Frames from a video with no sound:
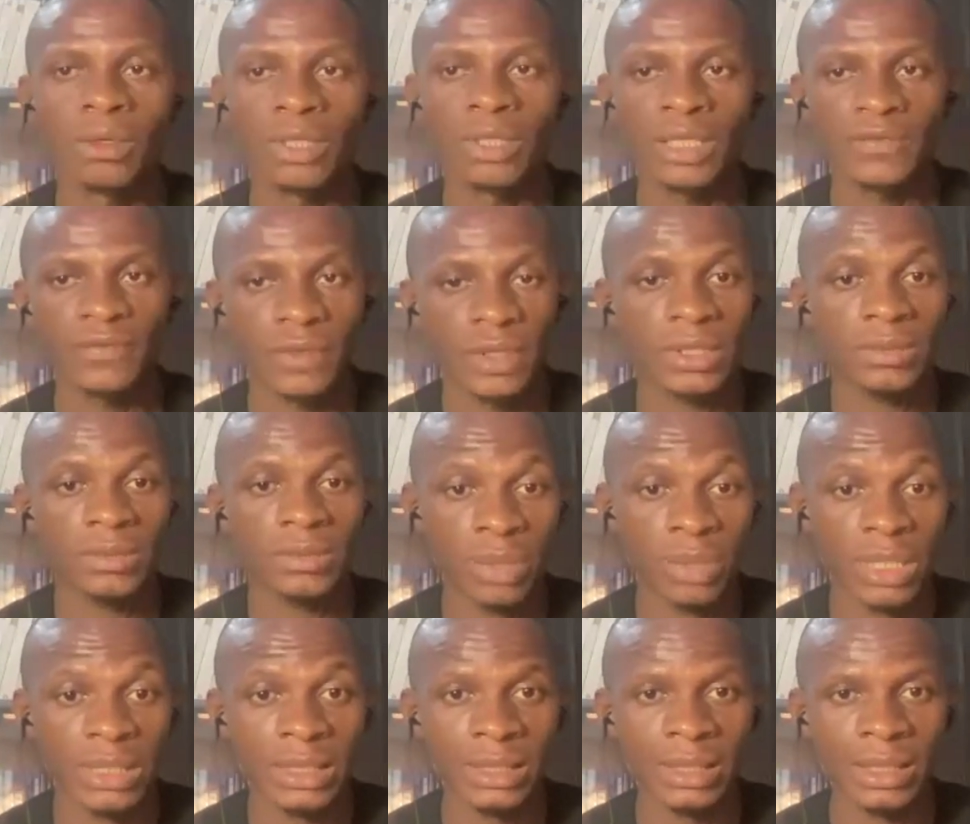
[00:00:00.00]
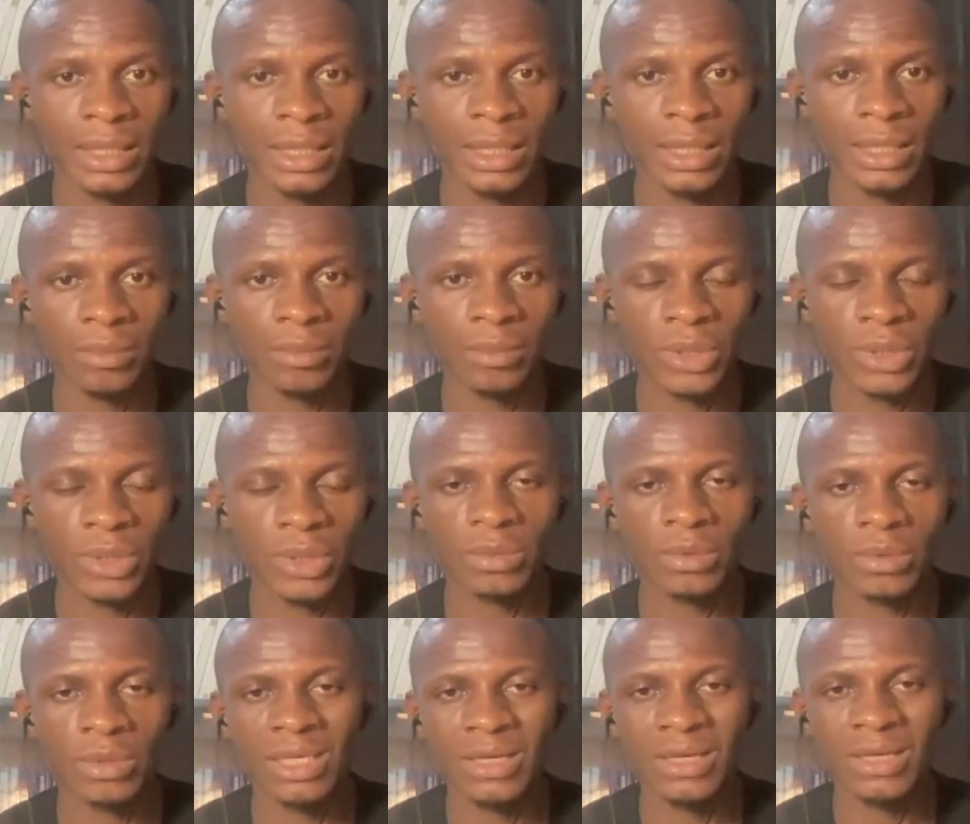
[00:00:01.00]
if it is practical and
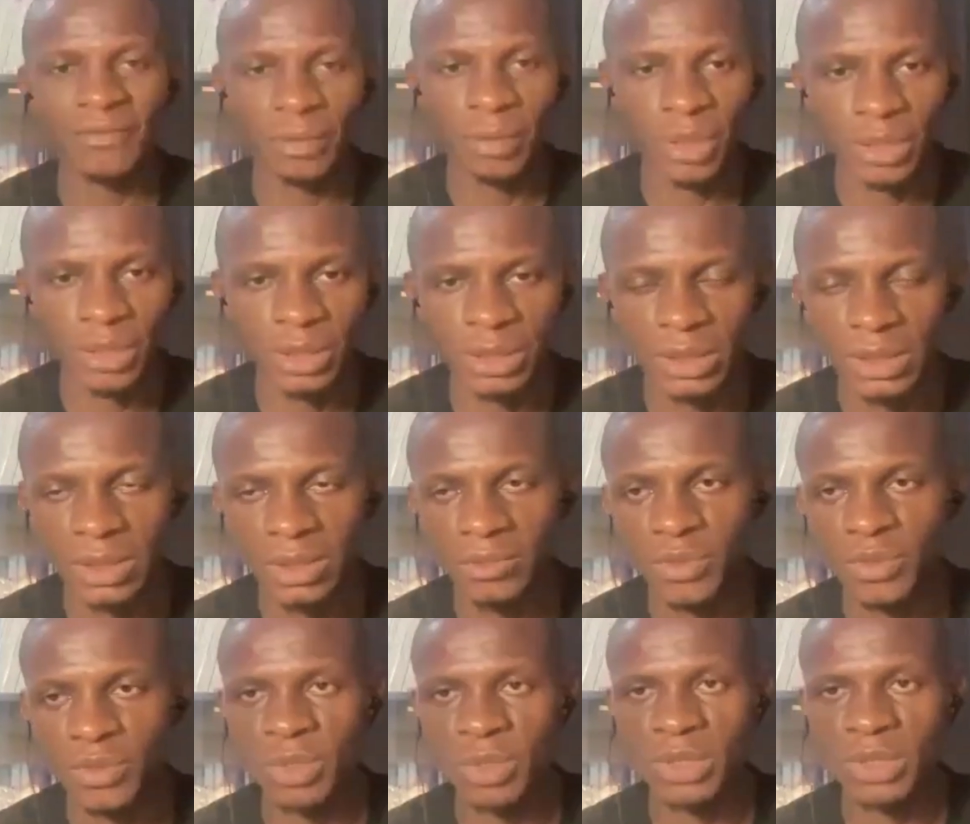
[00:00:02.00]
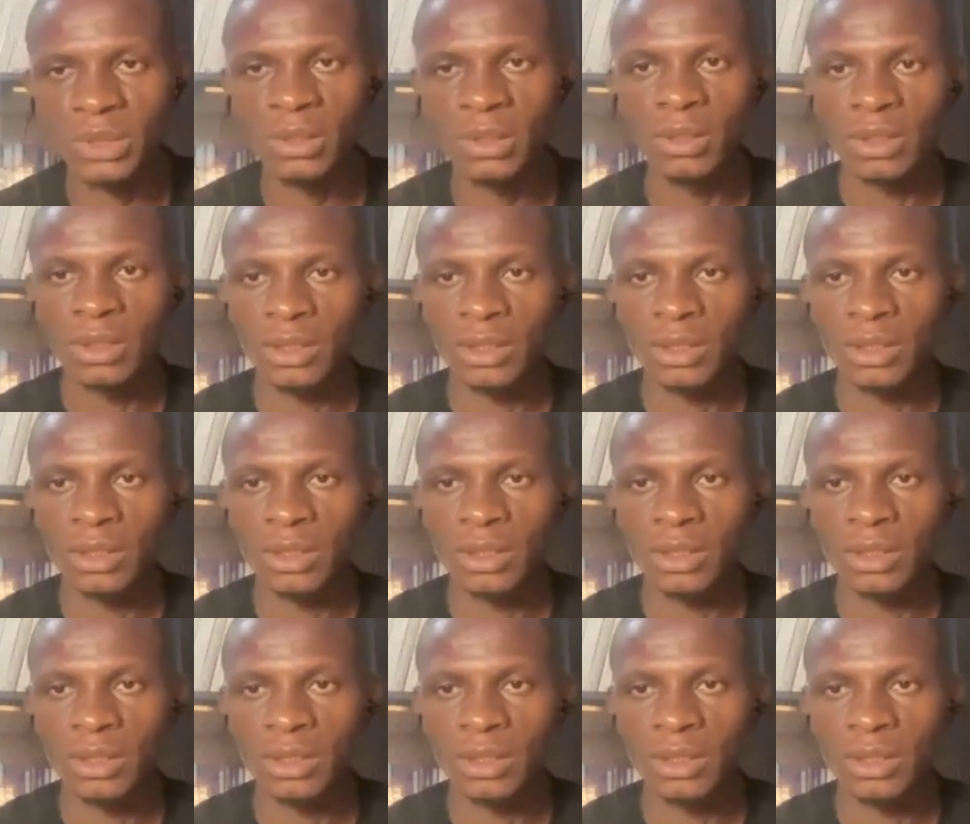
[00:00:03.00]
possible, get everybody in the same space.